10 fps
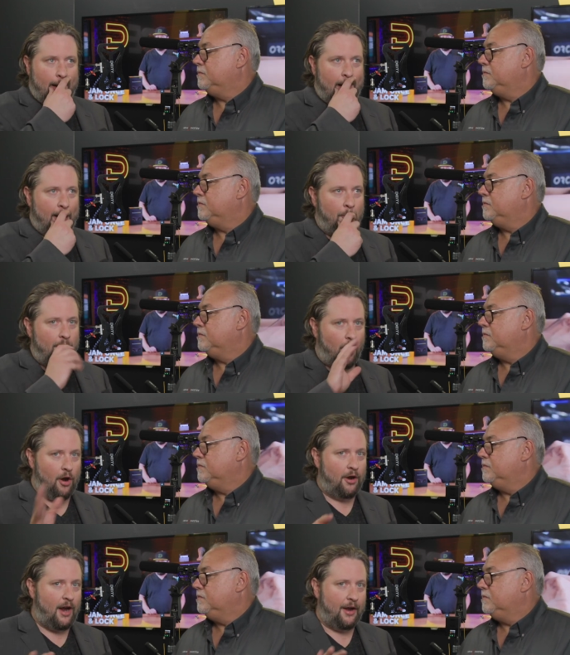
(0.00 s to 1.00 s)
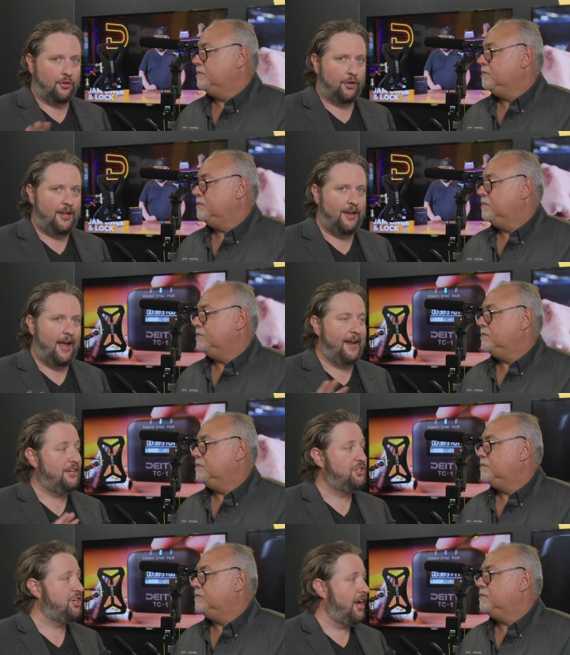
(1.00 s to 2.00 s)
Speaker 1: Uh, we are kind of looking at a
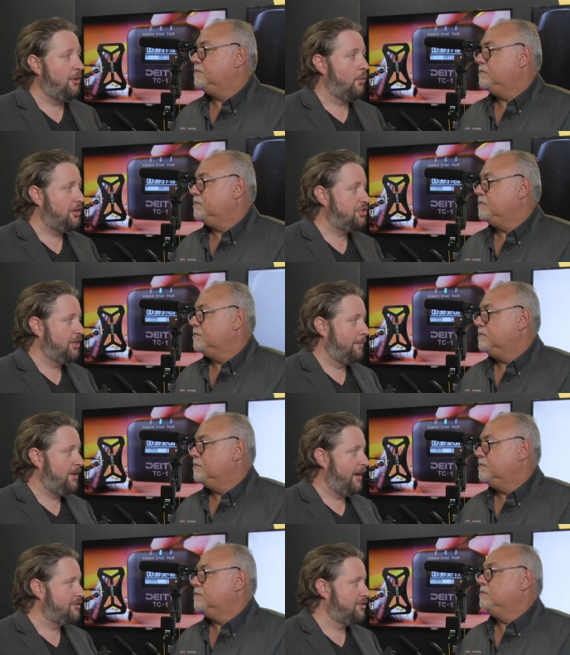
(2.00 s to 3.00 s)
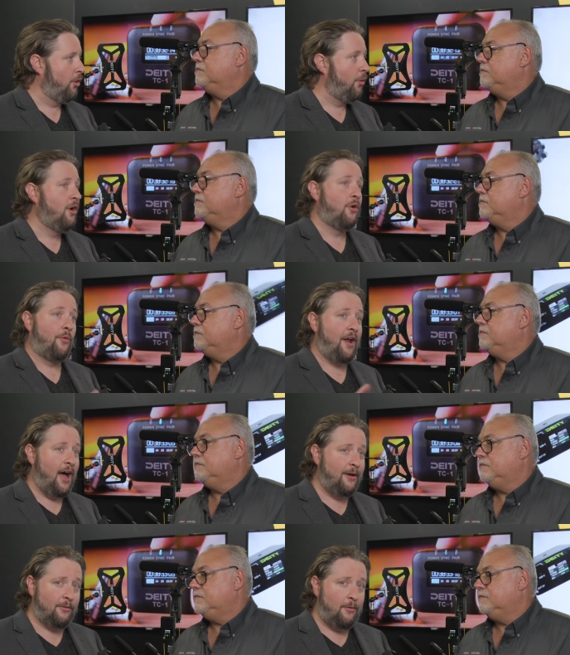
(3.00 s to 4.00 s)
January ship date. So we're
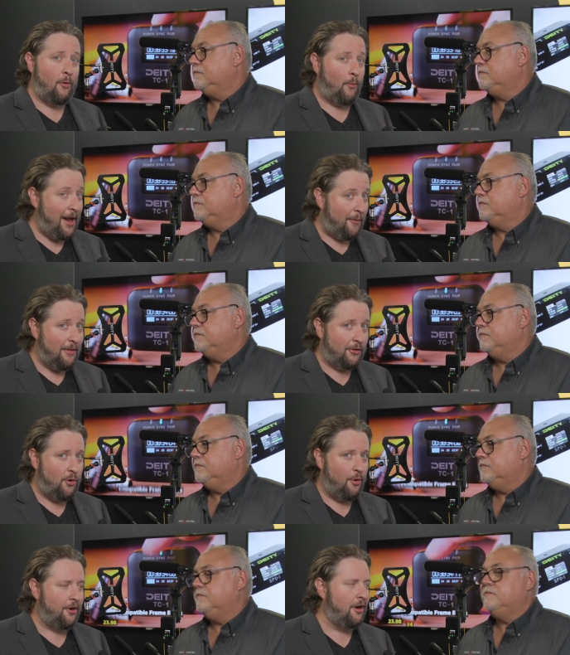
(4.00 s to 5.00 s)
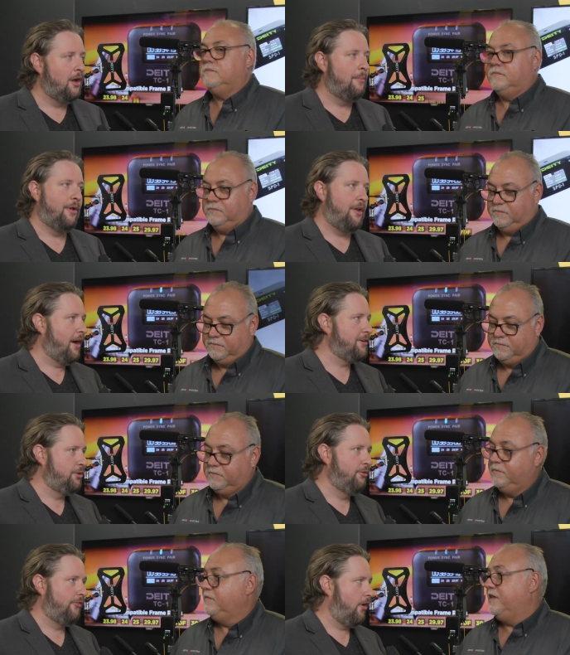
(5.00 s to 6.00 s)
not right around the corner, but not
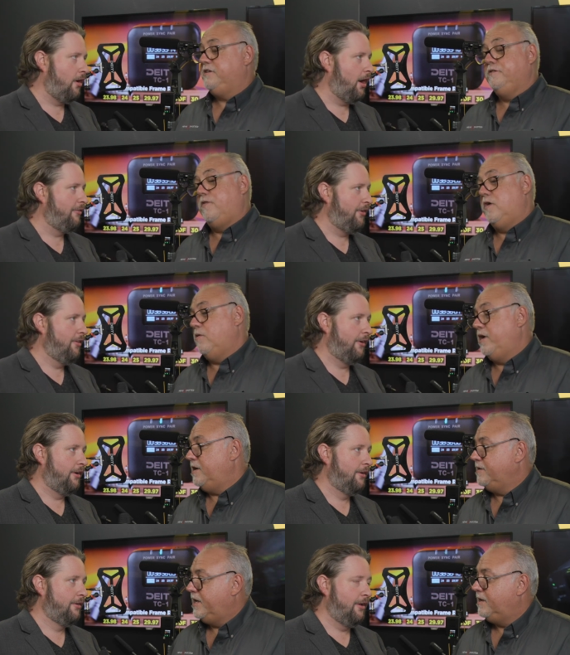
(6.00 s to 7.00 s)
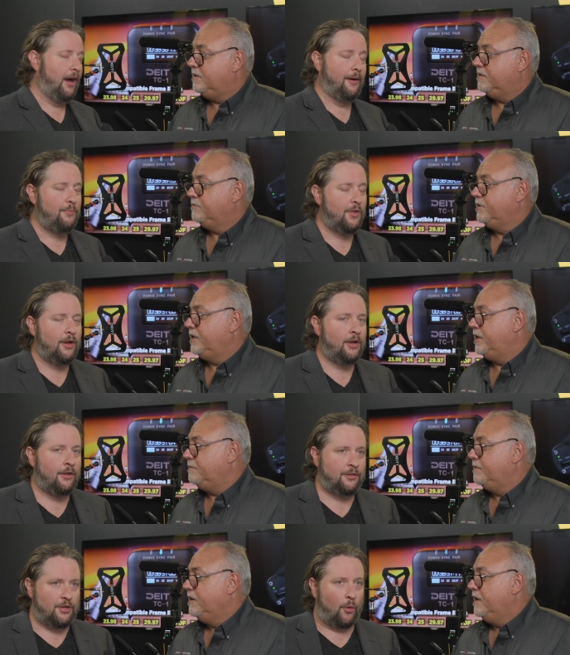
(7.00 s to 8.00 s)
too far not too off far either. Yeah, yeah, pretty good.
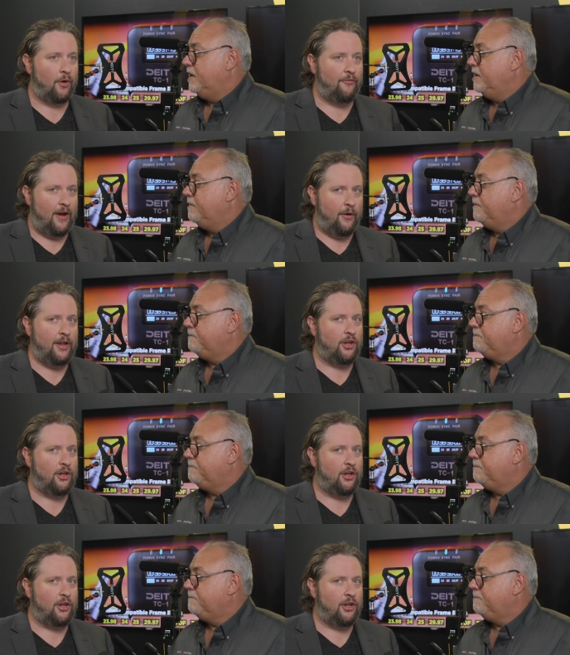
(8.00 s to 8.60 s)
So we're very